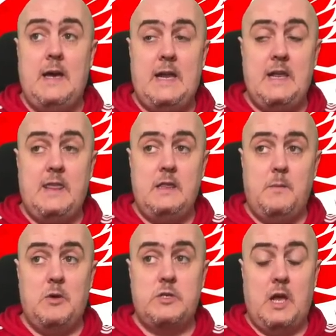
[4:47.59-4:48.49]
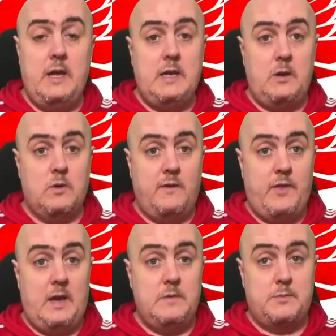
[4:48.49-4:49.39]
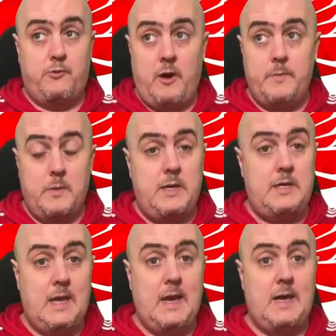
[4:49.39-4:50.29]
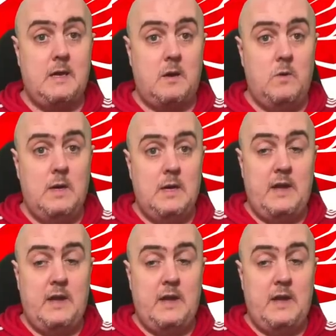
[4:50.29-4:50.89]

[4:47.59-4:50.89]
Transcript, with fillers: And I think the most likely one of them is probably Thiago.